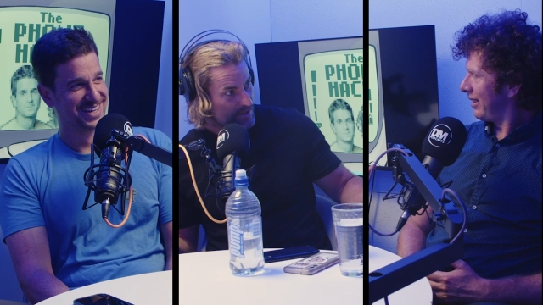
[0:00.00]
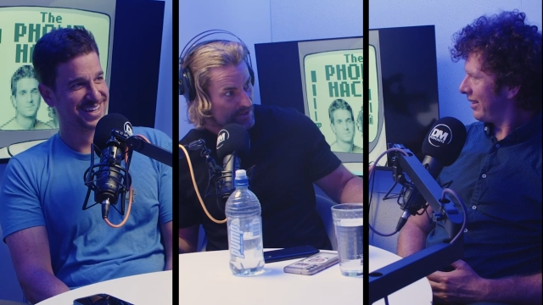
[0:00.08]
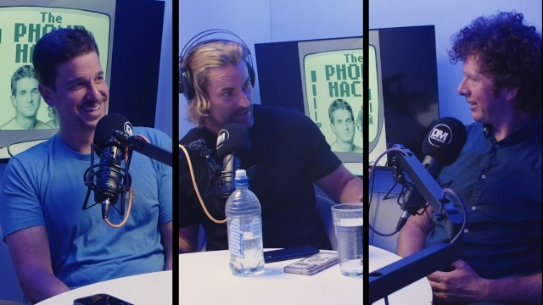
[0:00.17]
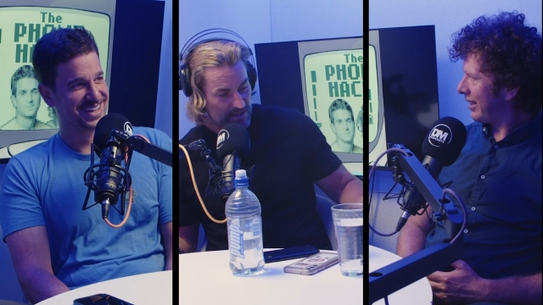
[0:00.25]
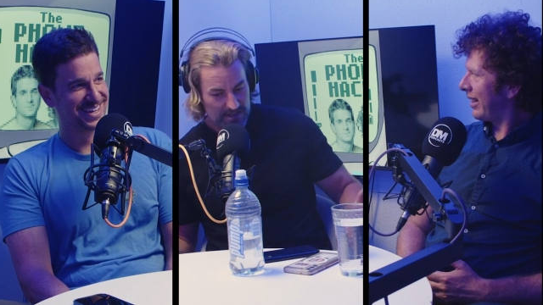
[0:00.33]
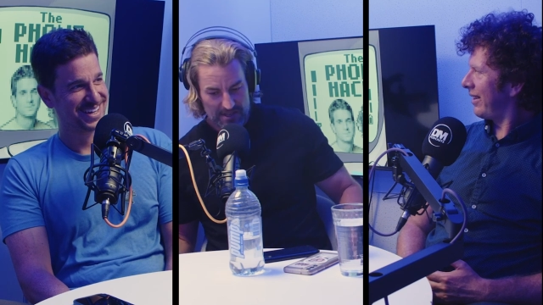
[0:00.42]

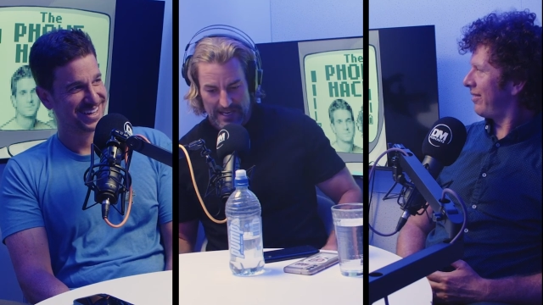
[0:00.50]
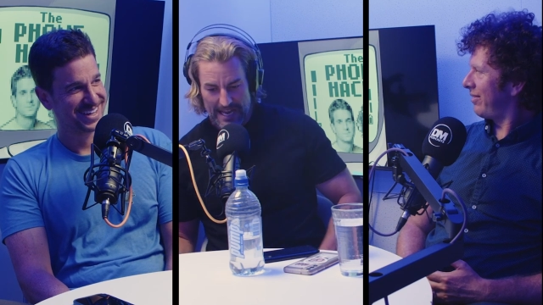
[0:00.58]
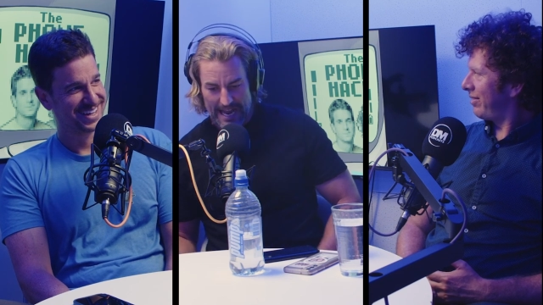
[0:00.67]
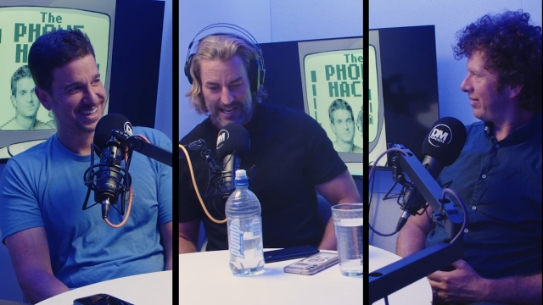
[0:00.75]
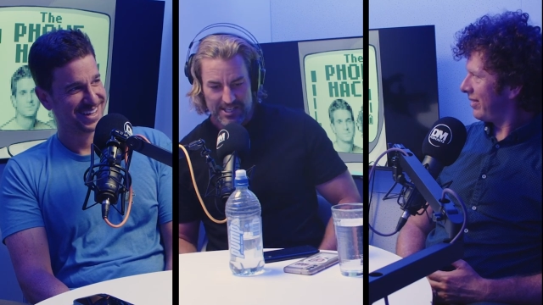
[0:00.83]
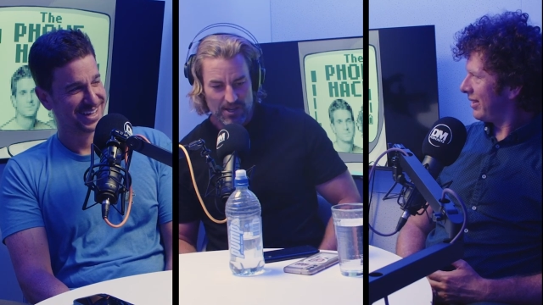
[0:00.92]
Speaker 1: first. Yeah.
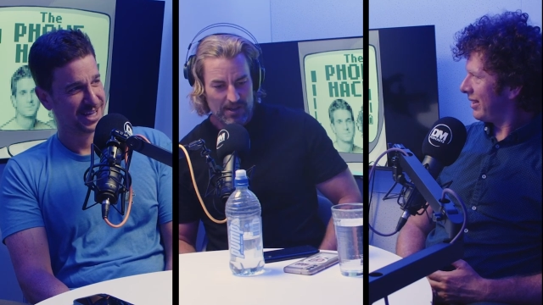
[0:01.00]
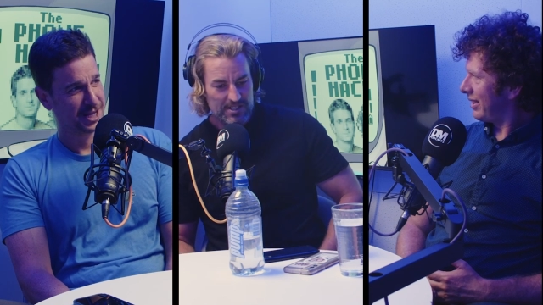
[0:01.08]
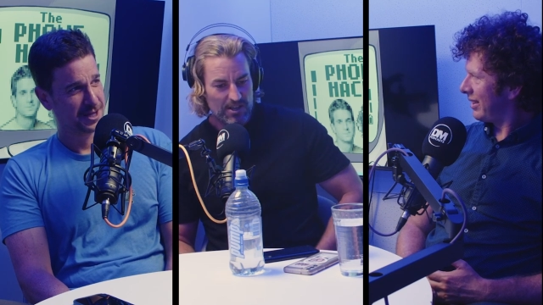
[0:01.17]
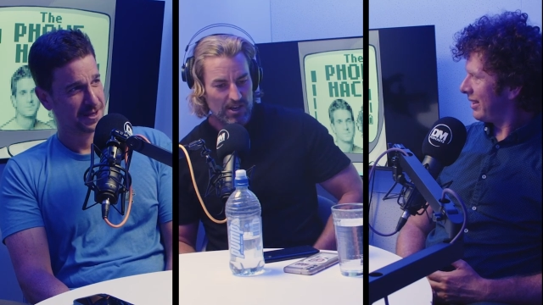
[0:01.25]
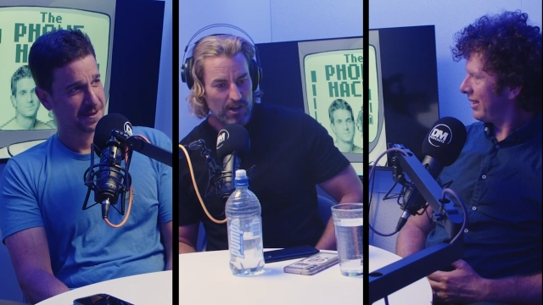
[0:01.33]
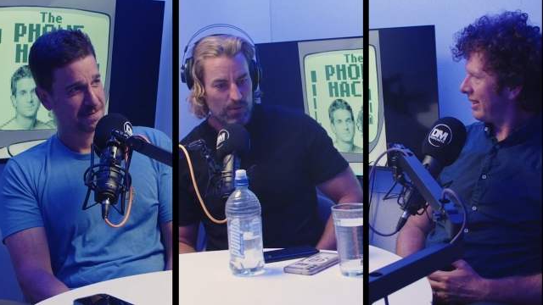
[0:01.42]
And
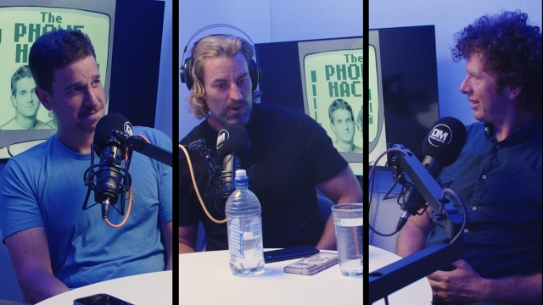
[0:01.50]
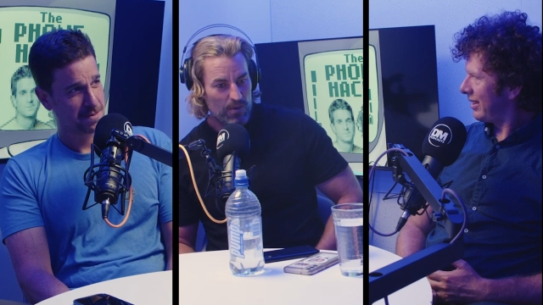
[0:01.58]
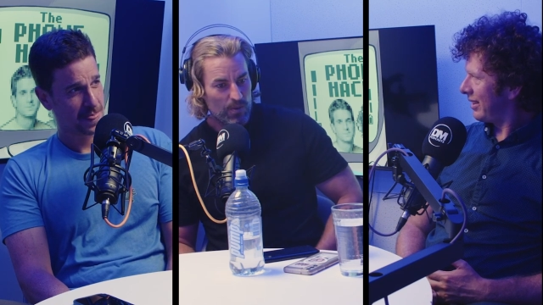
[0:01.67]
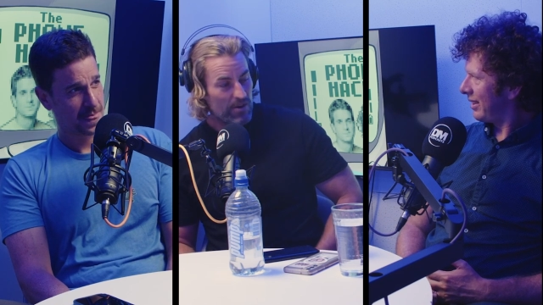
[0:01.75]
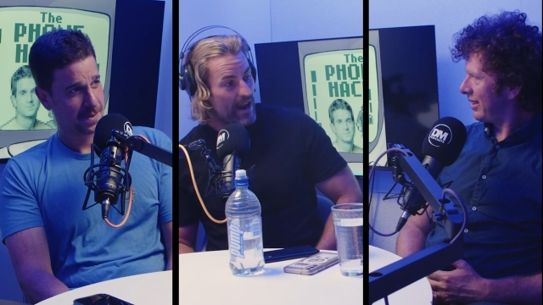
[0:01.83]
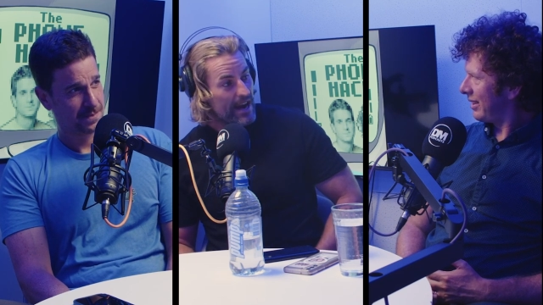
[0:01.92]
so I said, Oh,
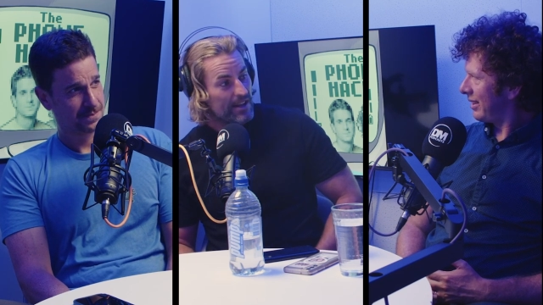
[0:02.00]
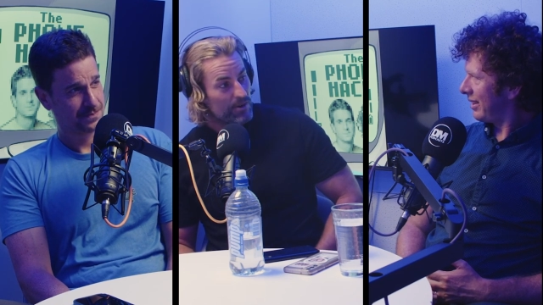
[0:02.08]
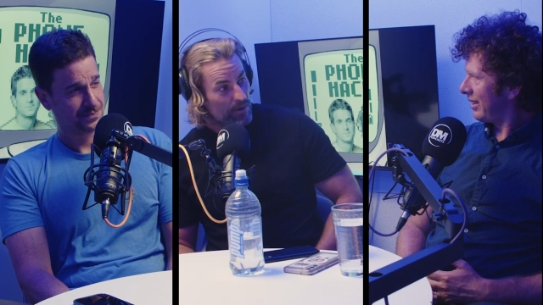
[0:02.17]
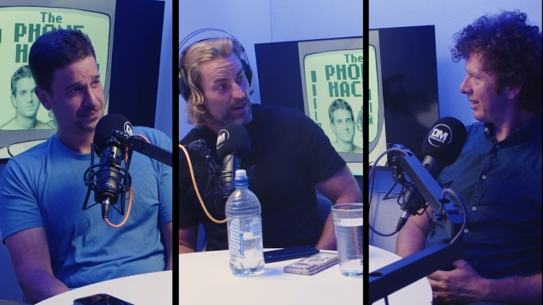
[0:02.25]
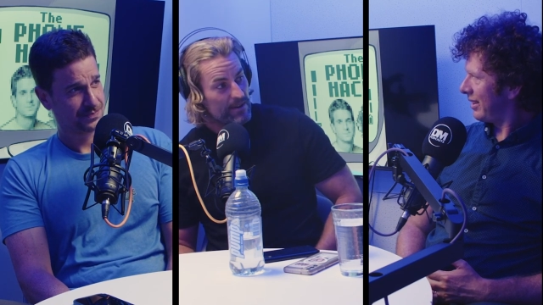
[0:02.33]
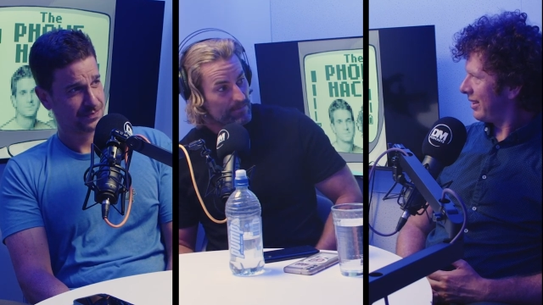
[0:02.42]
we're, we're
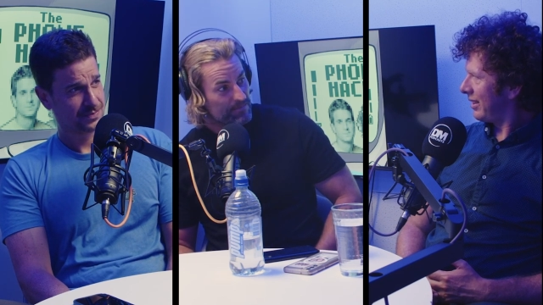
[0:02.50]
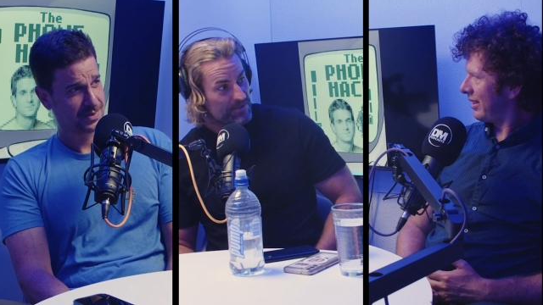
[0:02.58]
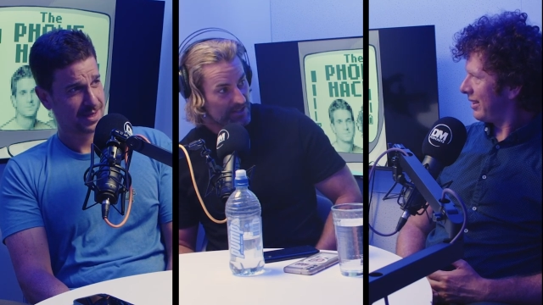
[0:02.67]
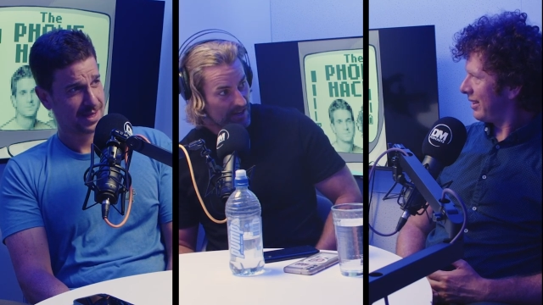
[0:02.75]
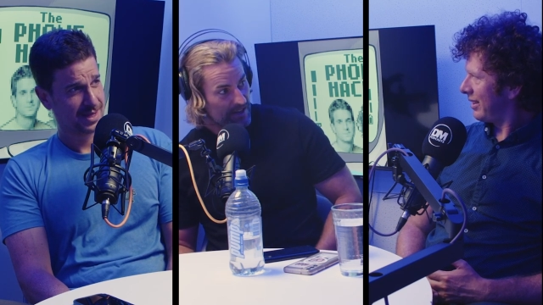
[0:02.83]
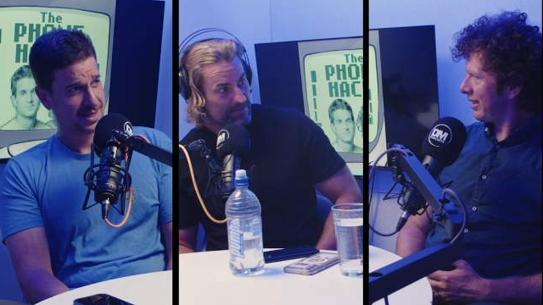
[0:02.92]
out of cream
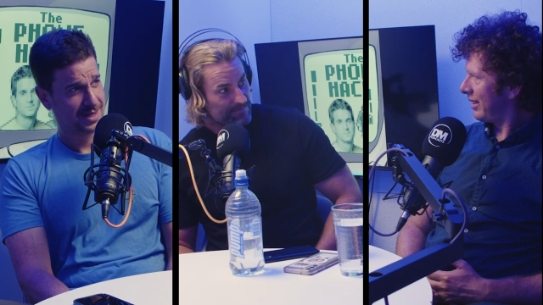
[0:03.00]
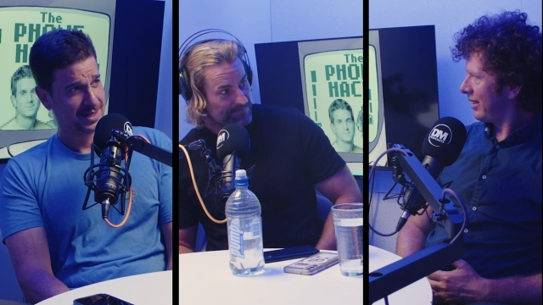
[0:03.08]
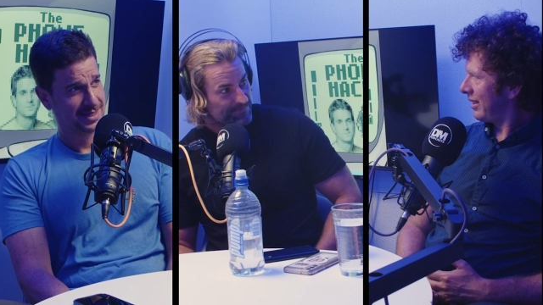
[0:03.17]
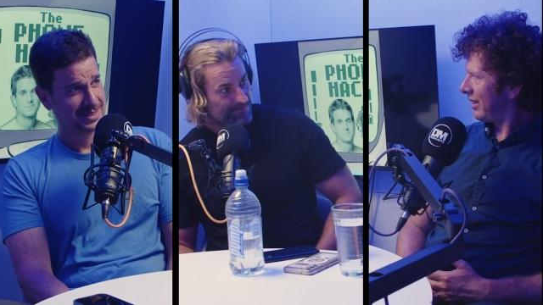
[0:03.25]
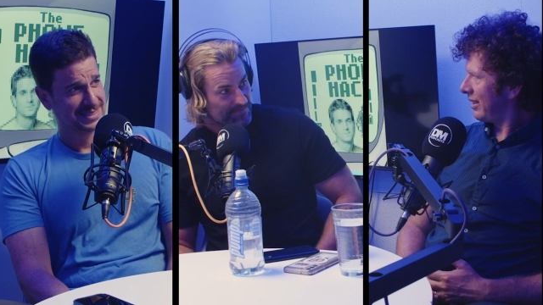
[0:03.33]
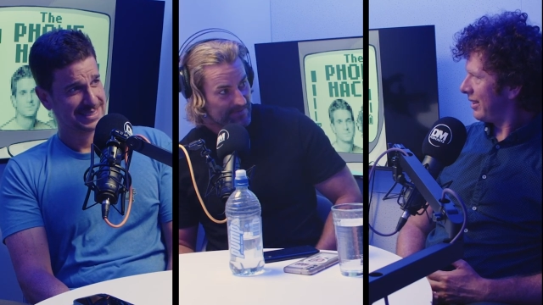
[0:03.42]
tonight.
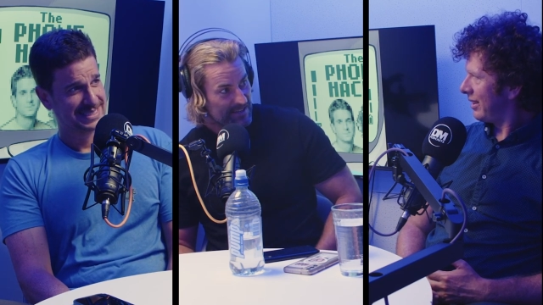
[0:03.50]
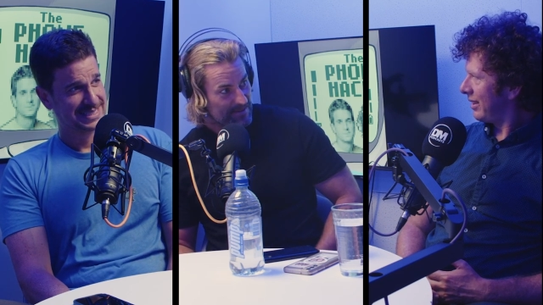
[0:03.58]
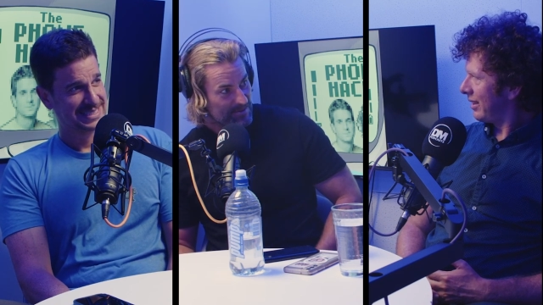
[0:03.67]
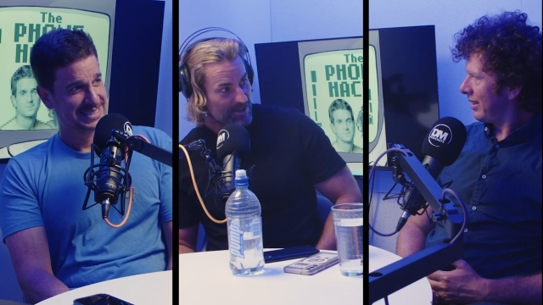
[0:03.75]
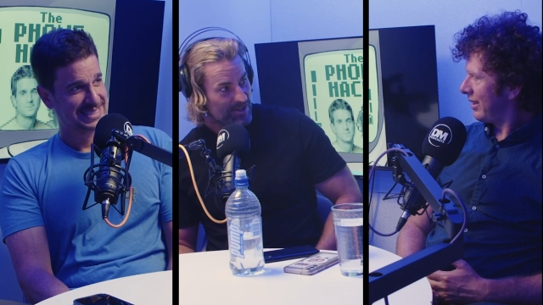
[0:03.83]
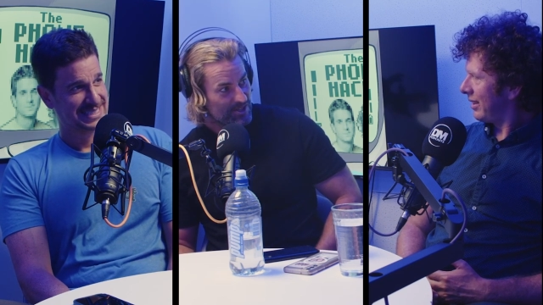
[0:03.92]

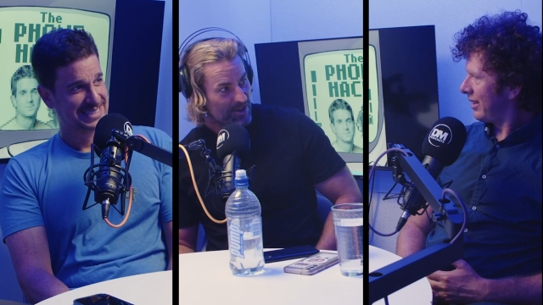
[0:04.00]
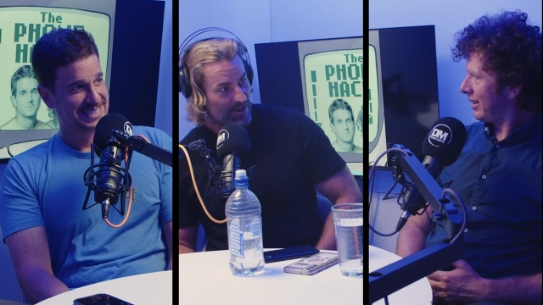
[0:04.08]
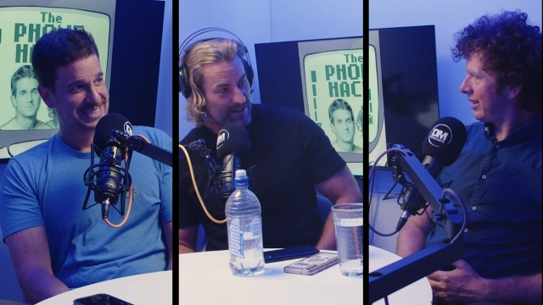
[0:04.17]
I'm so